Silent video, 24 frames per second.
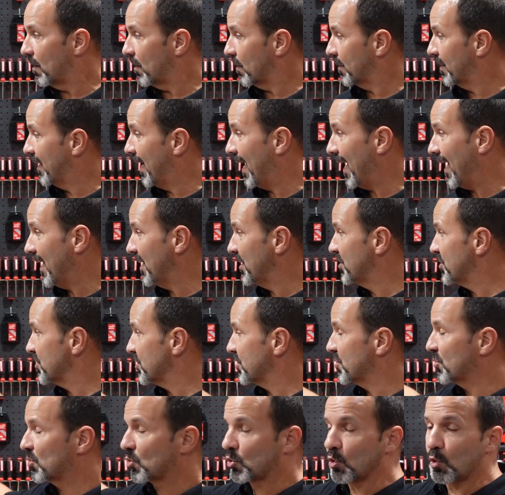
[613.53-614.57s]
Cage is
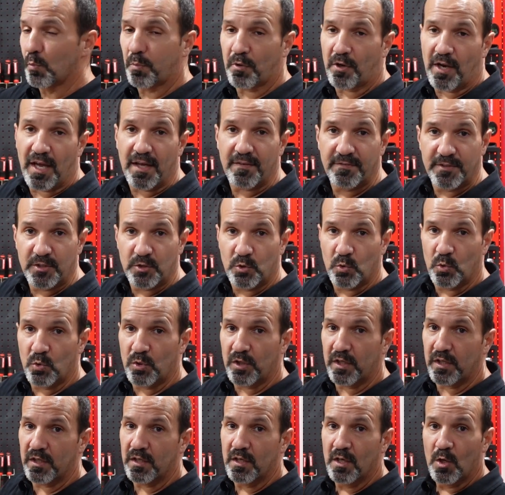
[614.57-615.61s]
super heavy
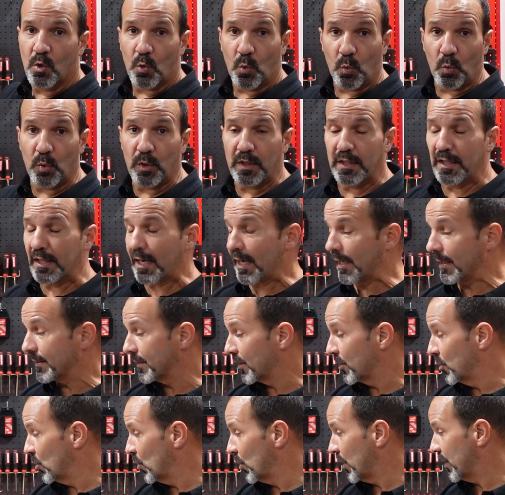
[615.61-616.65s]
duty, really like
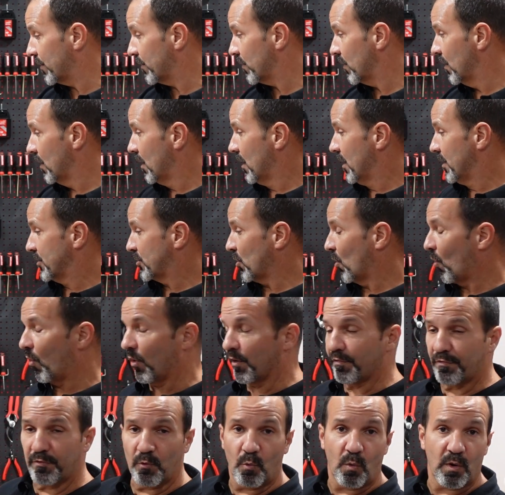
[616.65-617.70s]
the unit. So
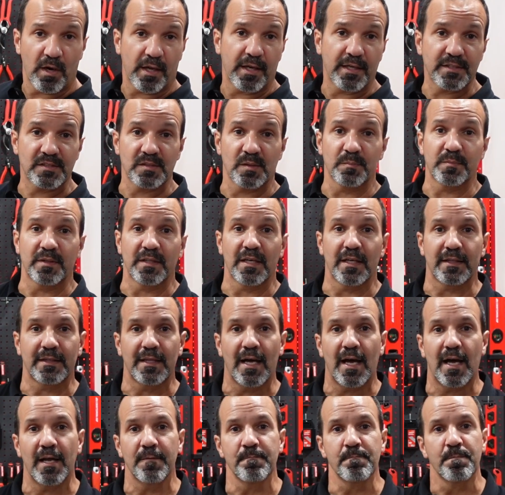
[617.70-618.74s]
if you want to get something like
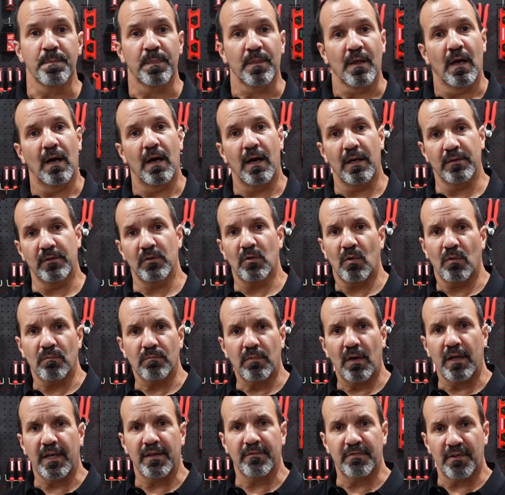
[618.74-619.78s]
that, you know,
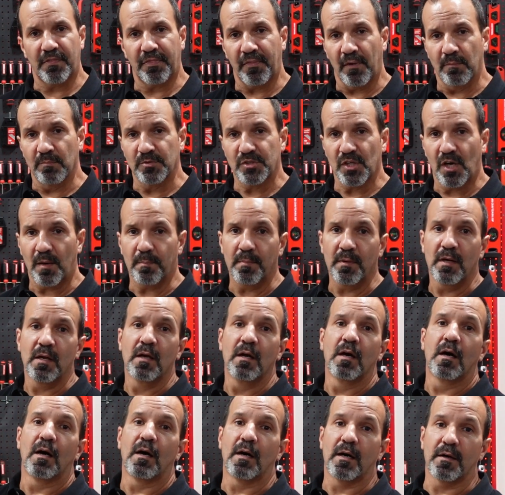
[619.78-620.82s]
I'll give it a thumbs up.
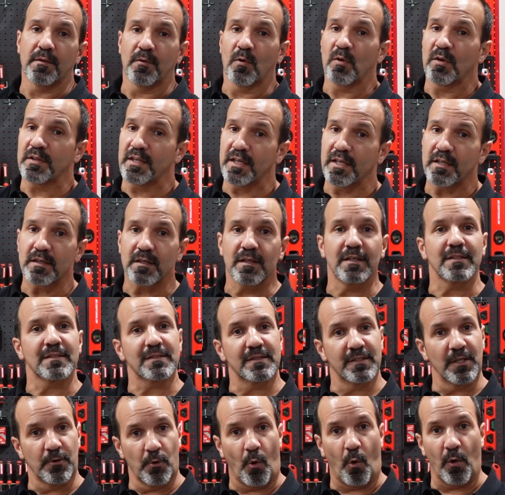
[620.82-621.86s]
The only thing is
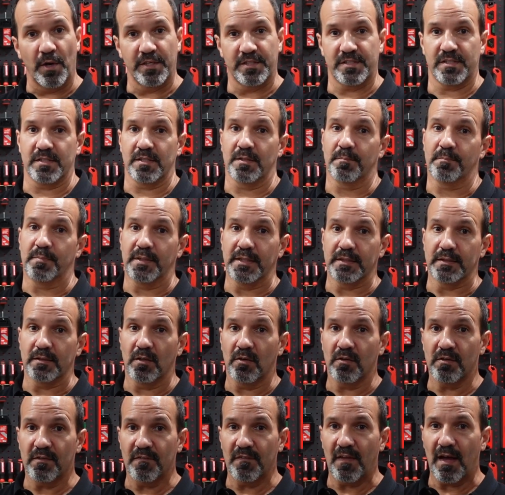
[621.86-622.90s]
the noise, but
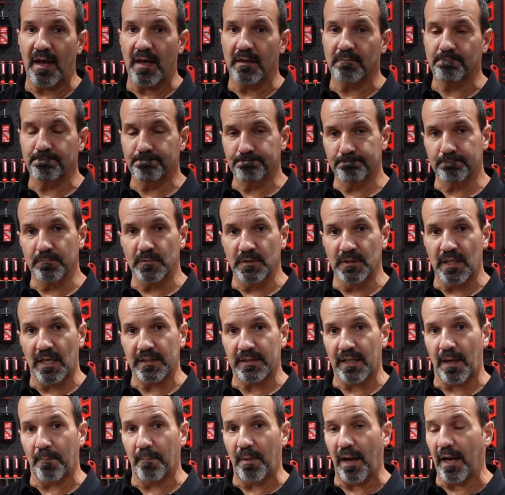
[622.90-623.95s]
other than that, not
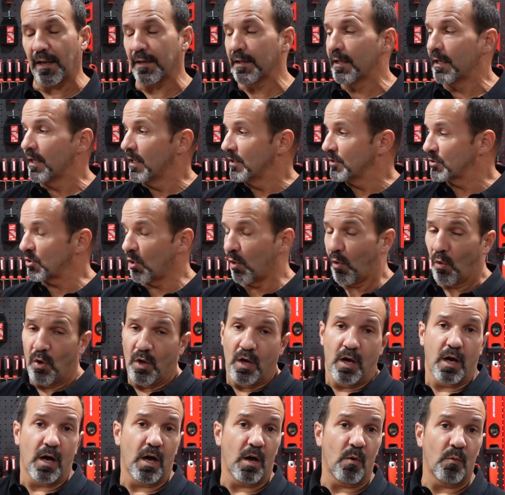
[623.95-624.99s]
that bad. So
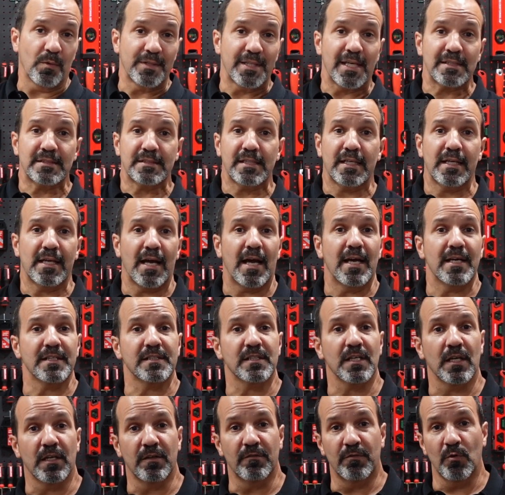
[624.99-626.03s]
with that said,
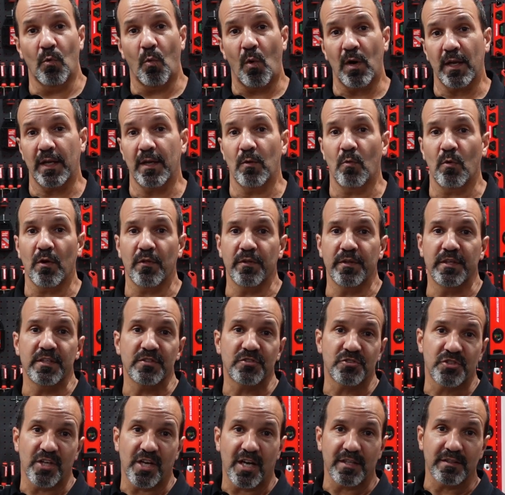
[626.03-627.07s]
guys, if you want to get one of
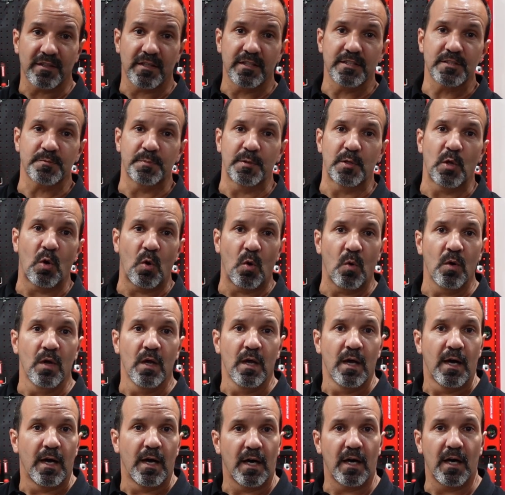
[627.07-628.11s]
these, check out the links below.
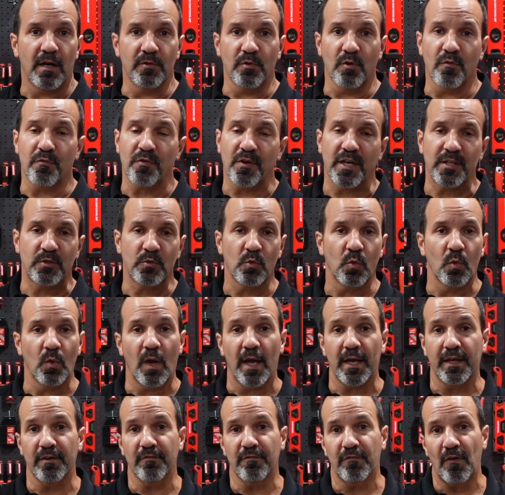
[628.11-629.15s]
Don't forget to
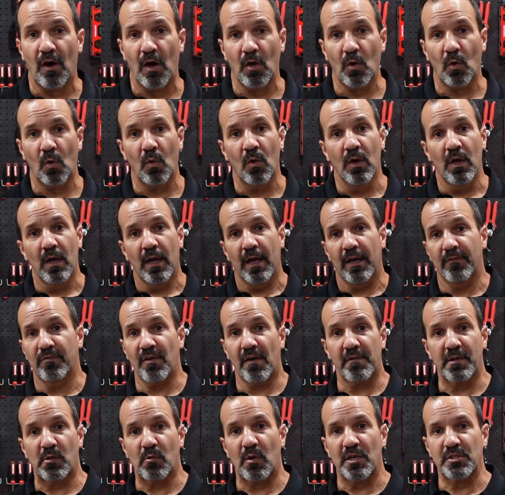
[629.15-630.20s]
like and follow. If you
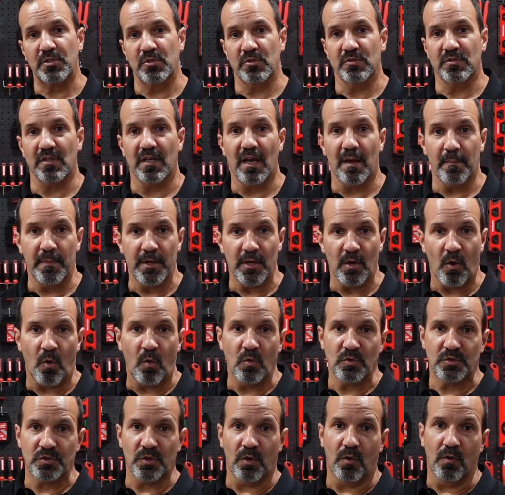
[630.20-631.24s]
have any questions, let me
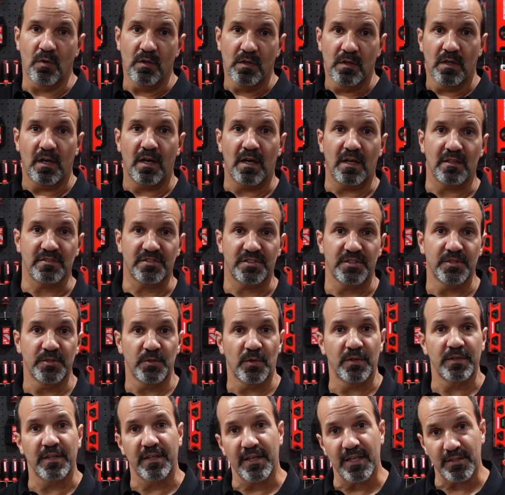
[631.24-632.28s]
know. So I'll see you
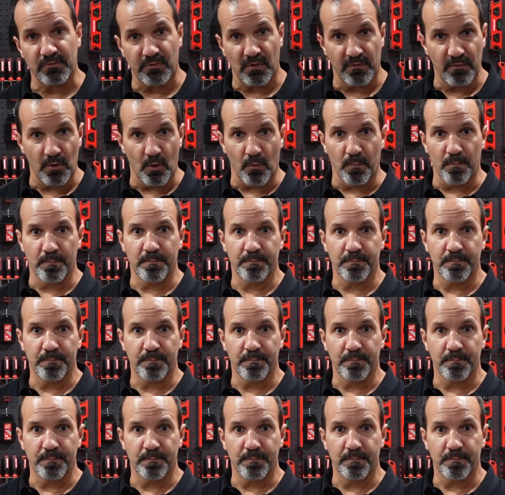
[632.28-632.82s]
in the next review.